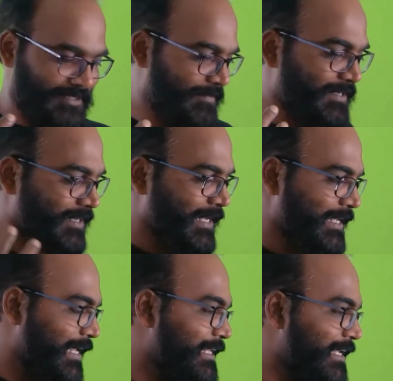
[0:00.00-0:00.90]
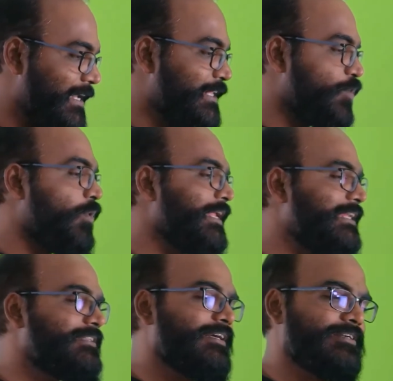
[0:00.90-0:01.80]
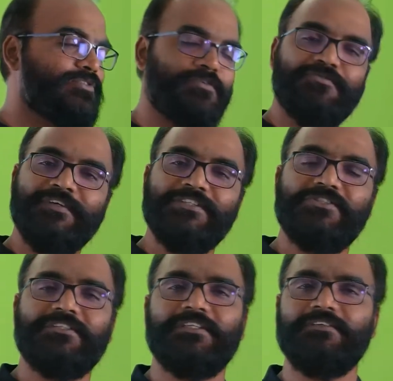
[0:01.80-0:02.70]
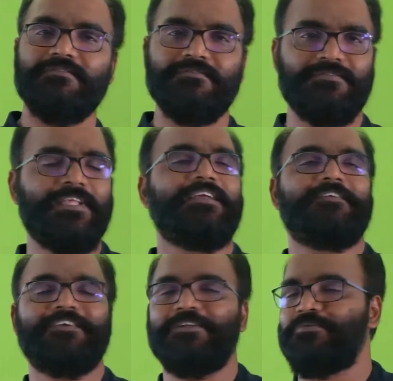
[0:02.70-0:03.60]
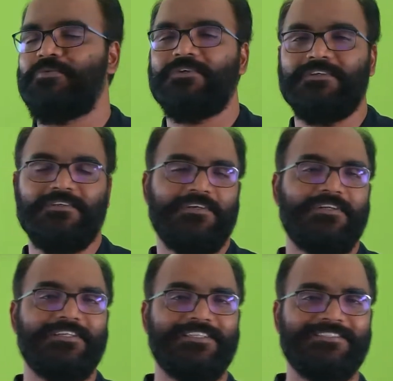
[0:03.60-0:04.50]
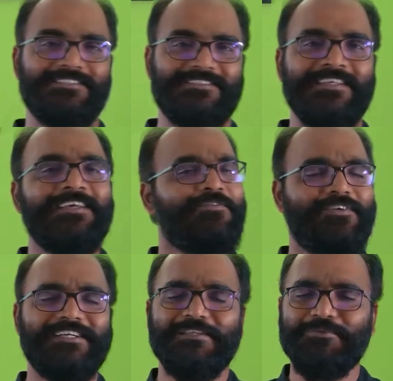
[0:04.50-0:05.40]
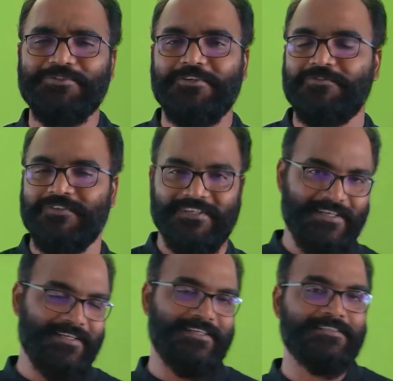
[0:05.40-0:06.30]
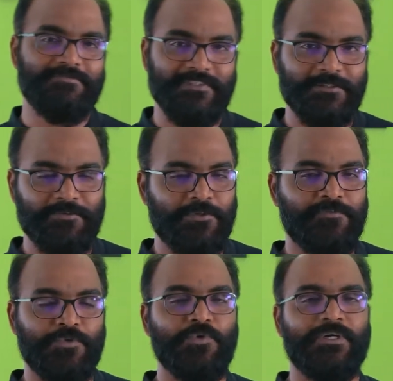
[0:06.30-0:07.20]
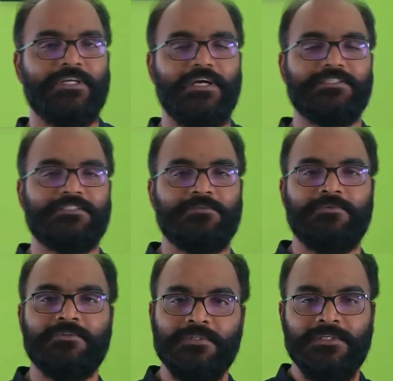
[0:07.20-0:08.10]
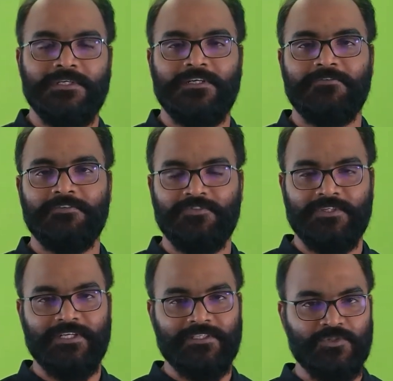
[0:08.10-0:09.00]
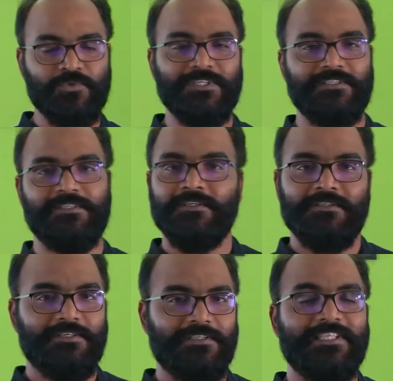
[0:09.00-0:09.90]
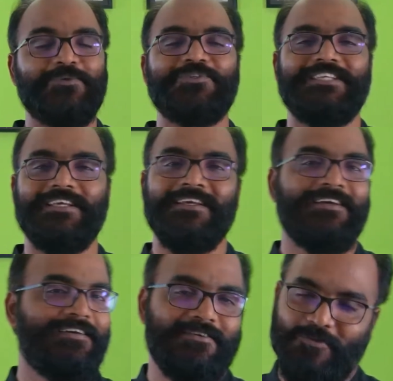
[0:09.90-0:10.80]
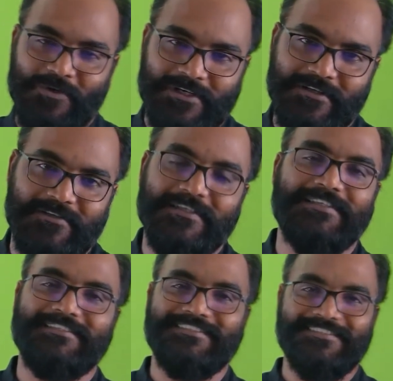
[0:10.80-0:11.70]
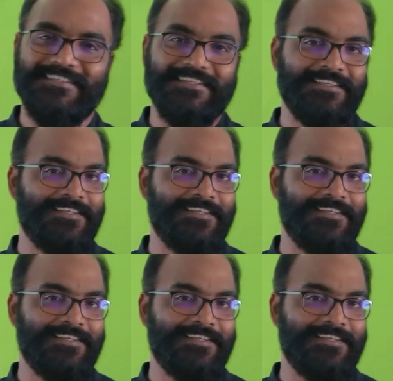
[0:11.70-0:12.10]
even any role in software engineering, they are aware of what are integers. Forget about software, right? If you go and ask about a fifth grade student, they would say, what are integers?